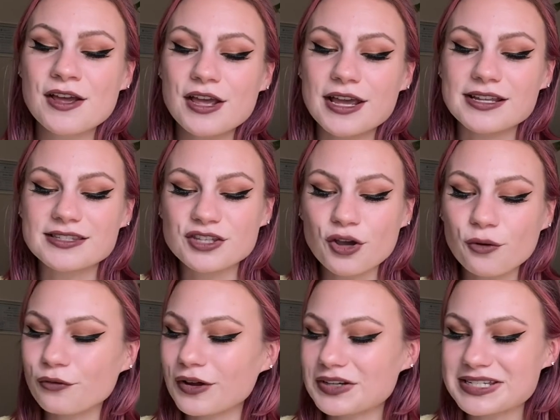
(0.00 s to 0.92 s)
it's so
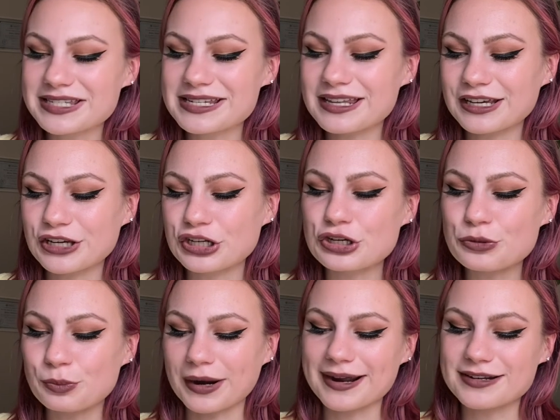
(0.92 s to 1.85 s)
fun to see like a
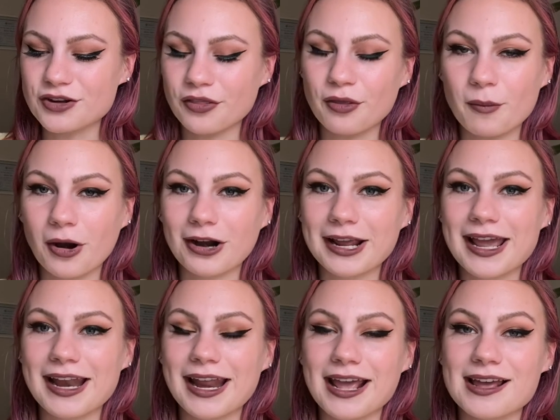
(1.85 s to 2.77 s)
new brand on the
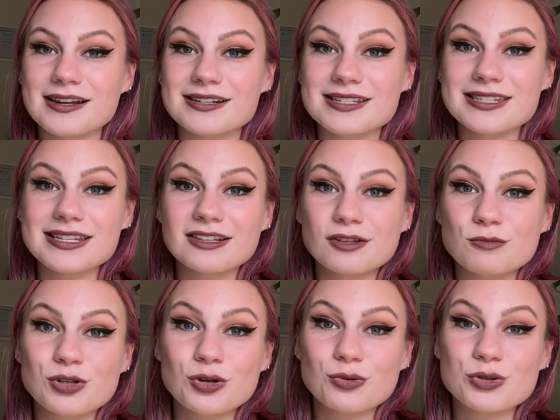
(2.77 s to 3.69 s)
market and seeing
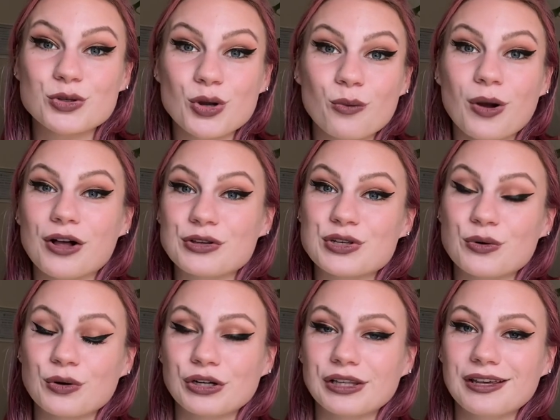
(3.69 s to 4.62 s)
them do so well
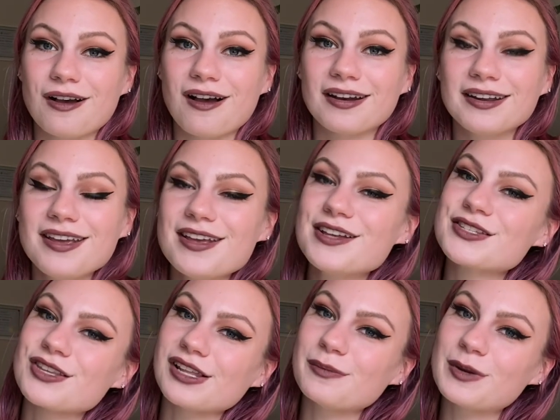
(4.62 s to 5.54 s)
so early on.
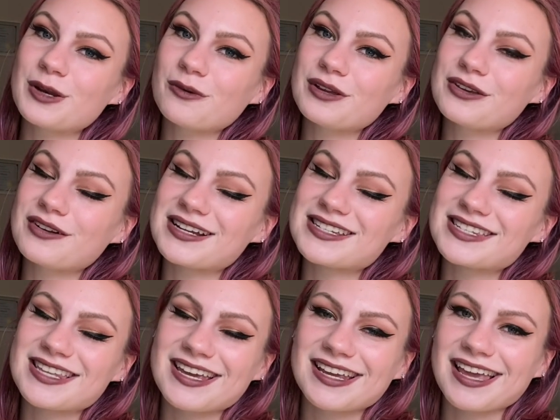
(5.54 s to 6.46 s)
So let me know what you guys think